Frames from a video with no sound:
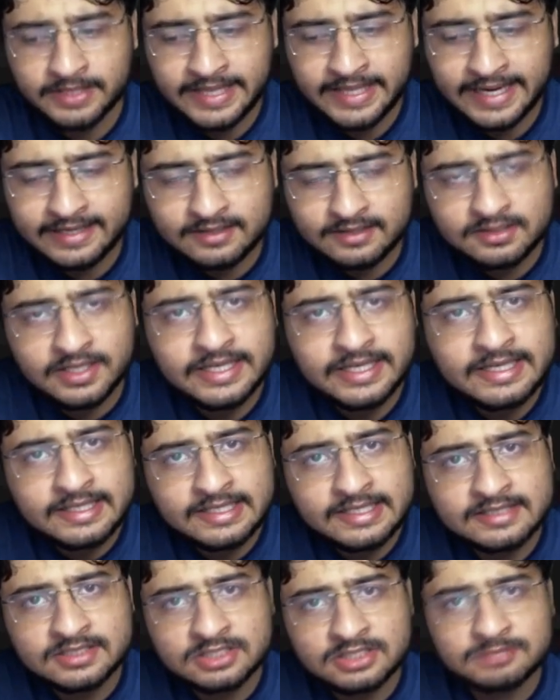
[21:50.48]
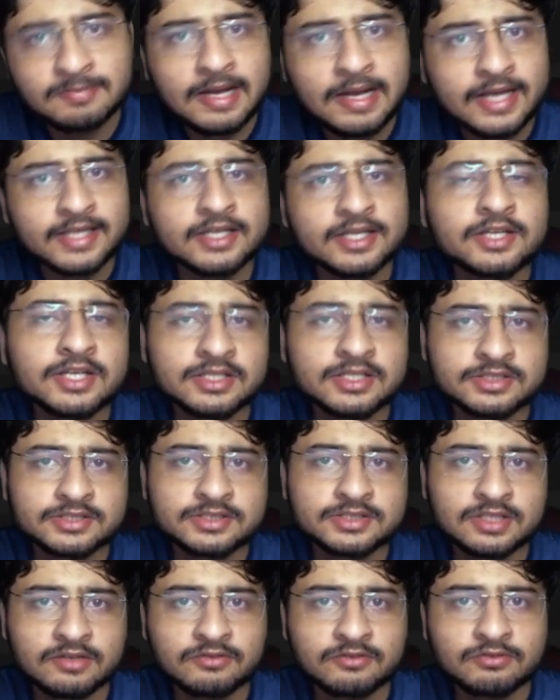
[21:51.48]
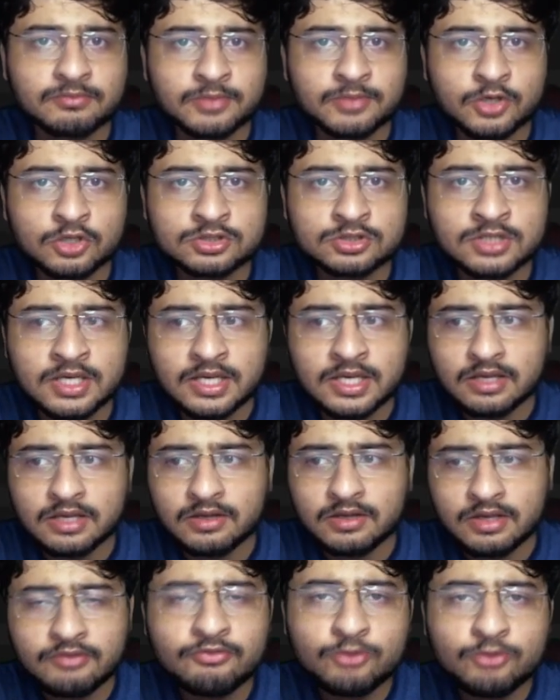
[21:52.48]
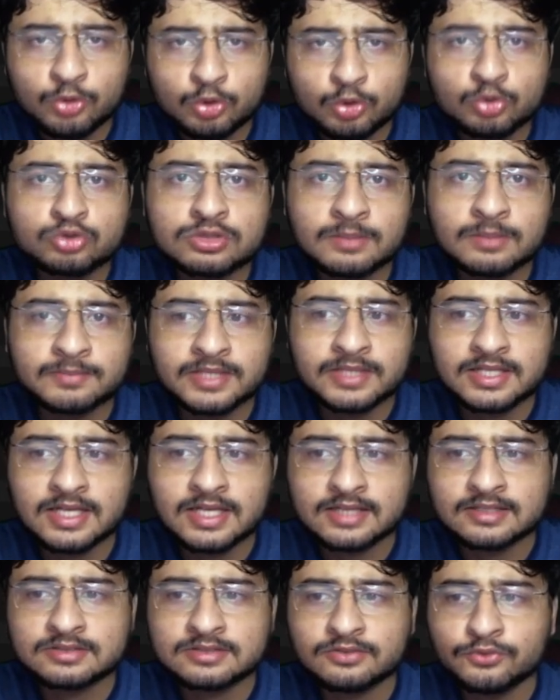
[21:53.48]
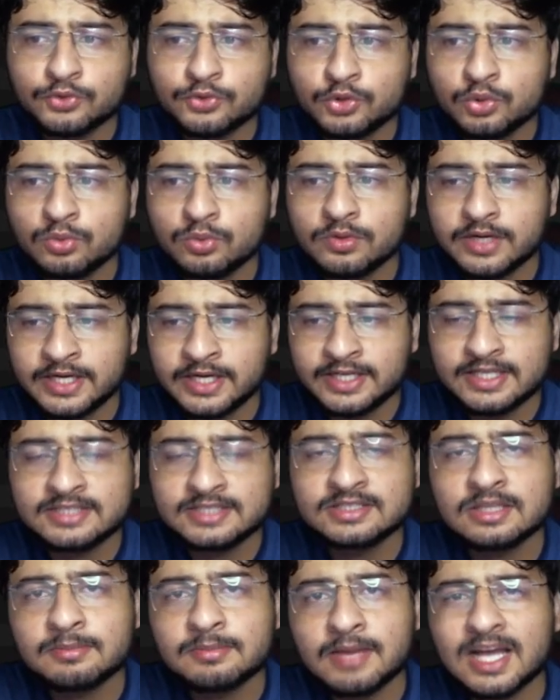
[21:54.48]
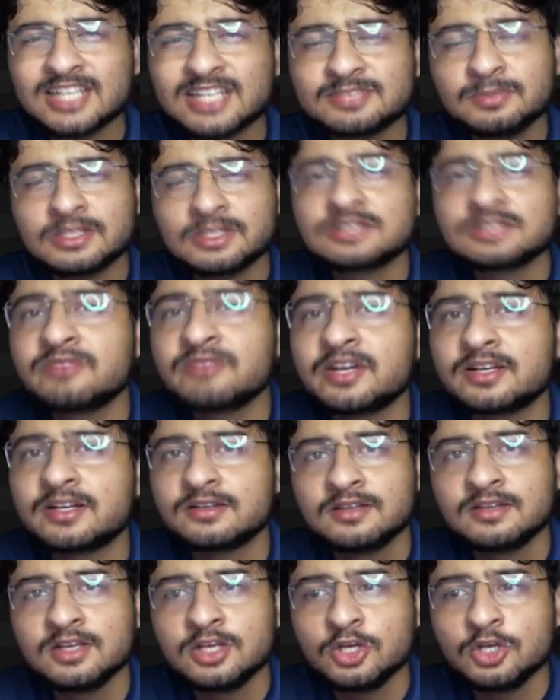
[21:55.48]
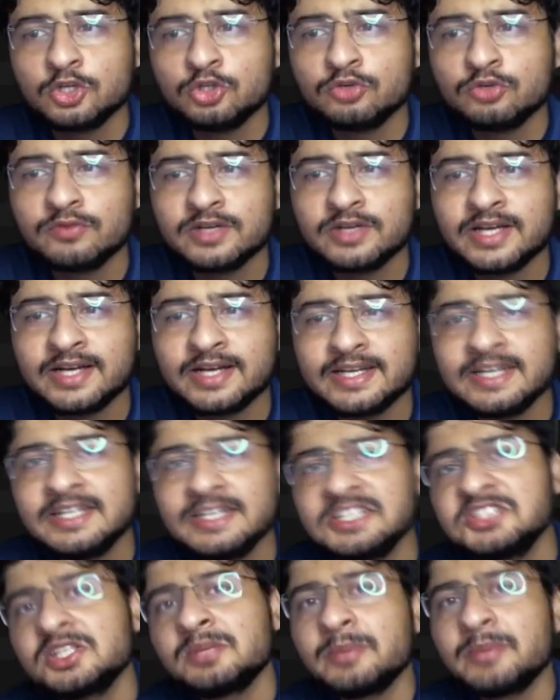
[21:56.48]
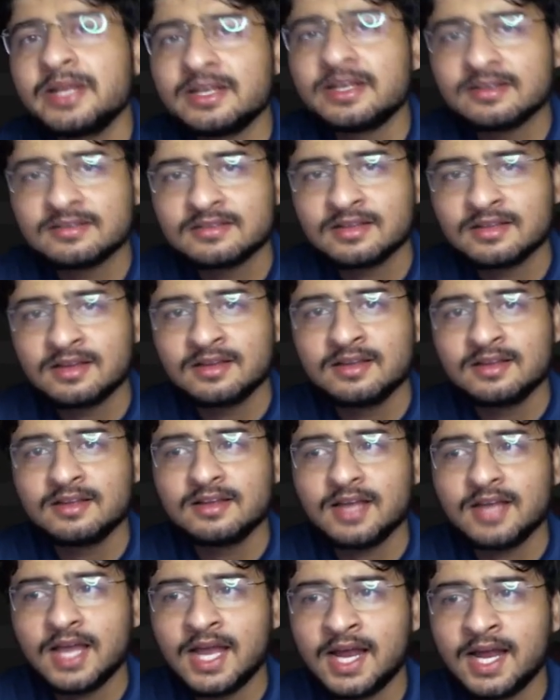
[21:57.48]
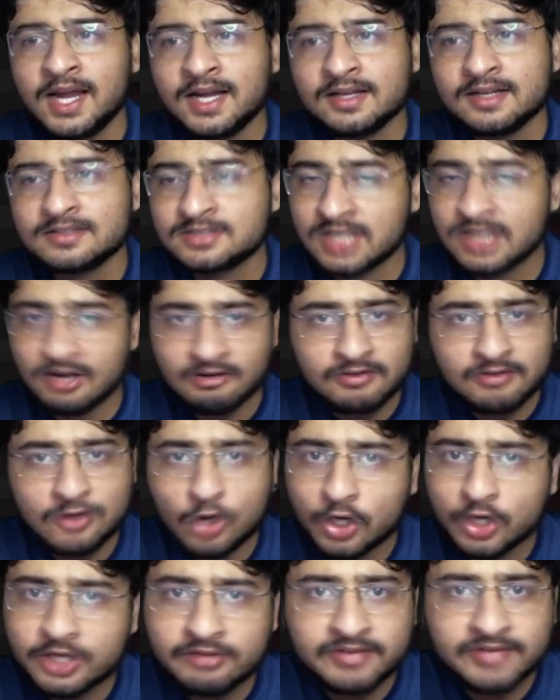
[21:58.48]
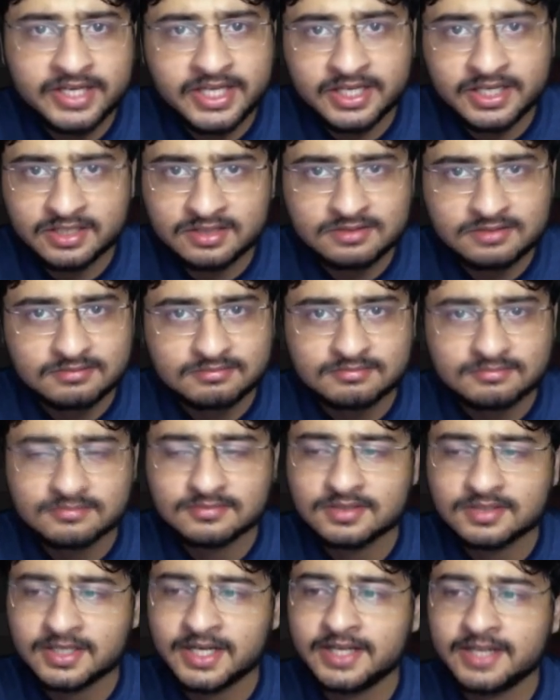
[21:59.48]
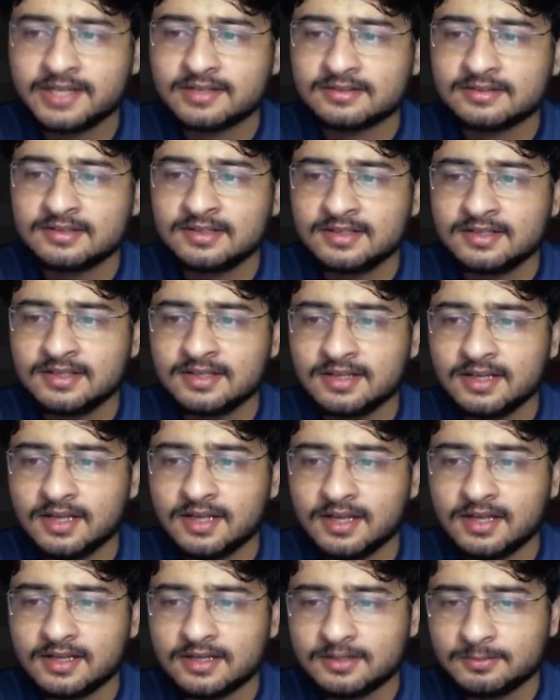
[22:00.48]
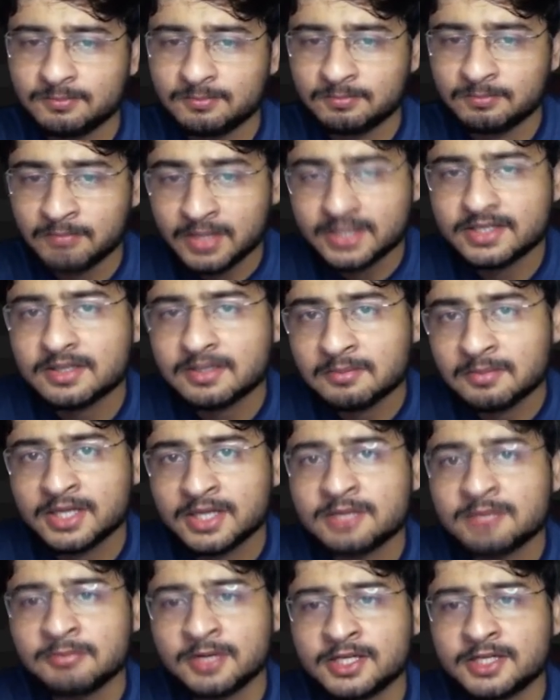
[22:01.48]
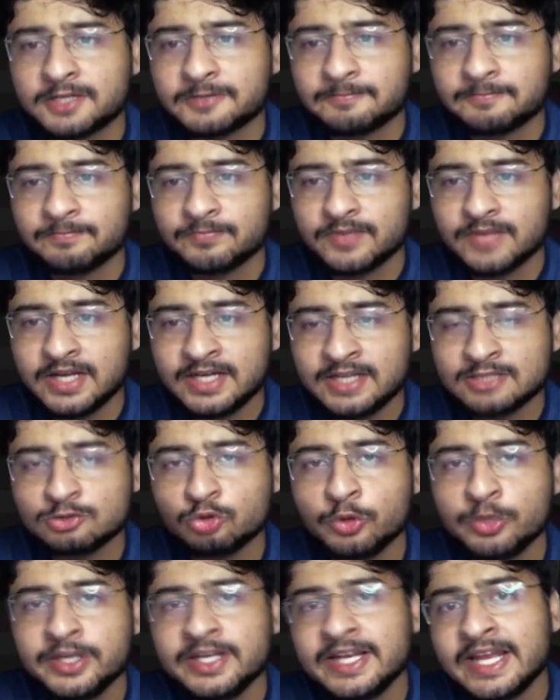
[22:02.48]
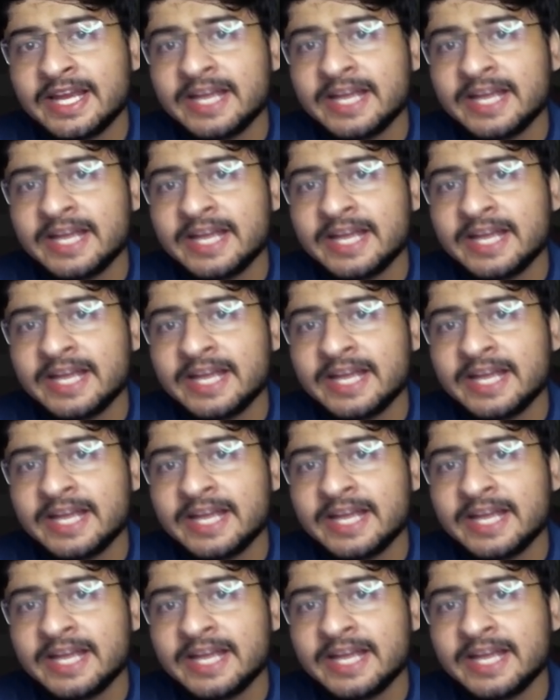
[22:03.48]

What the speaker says: get the integers back in range itself, because if you do something like this, if you do integer max plus 1, you will get integer min, and Java will not give any error, right? But it is going